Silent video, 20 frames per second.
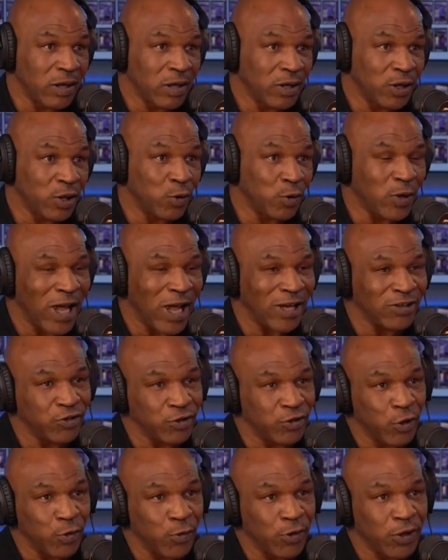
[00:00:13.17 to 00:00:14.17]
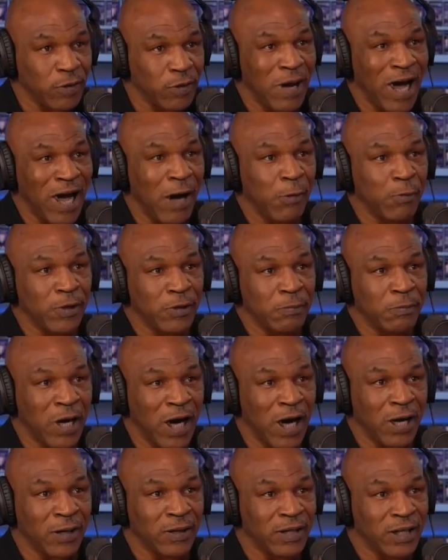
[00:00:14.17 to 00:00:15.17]
You know, that shows the power of
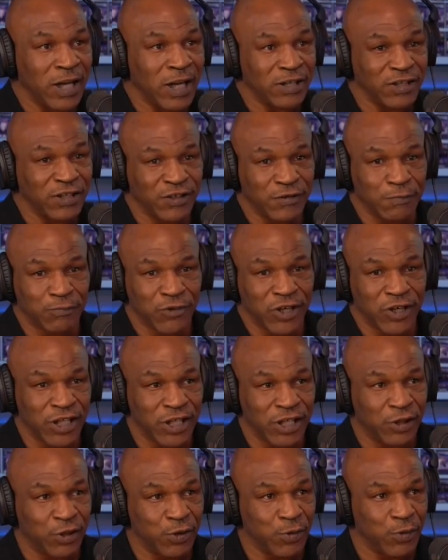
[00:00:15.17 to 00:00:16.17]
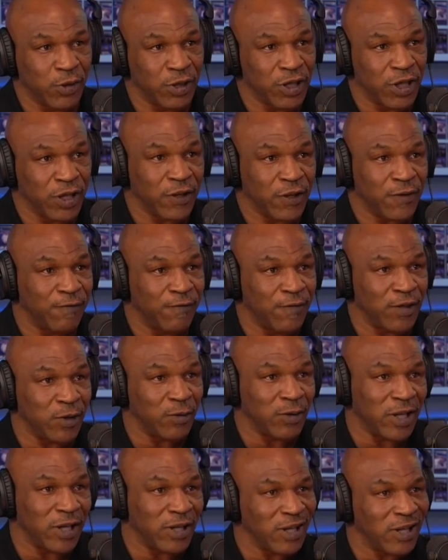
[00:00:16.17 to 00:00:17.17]
boxing that is spread into another
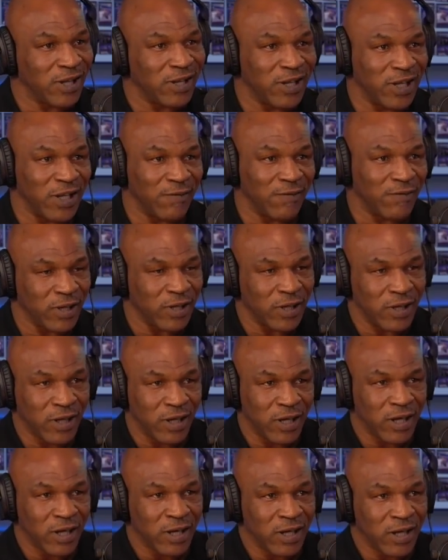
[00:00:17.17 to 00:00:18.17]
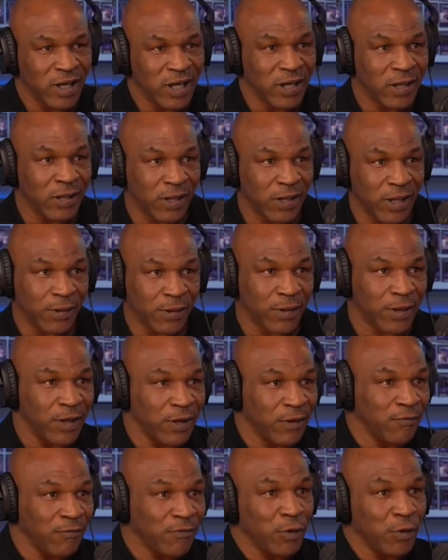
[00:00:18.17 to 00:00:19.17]
field that doesn't even exist
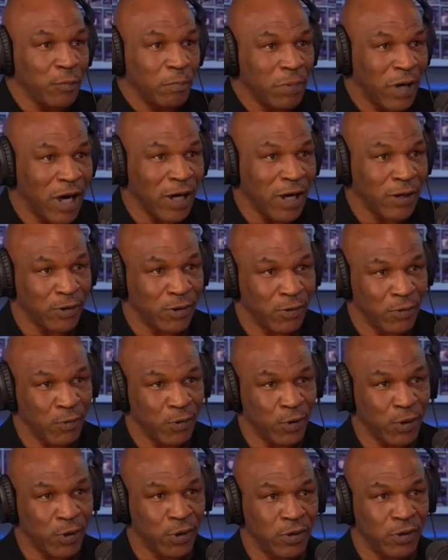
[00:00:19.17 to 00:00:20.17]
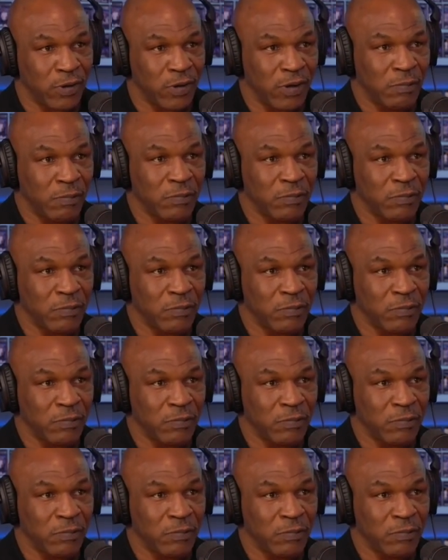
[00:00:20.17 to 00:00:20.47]
in the real boxing world,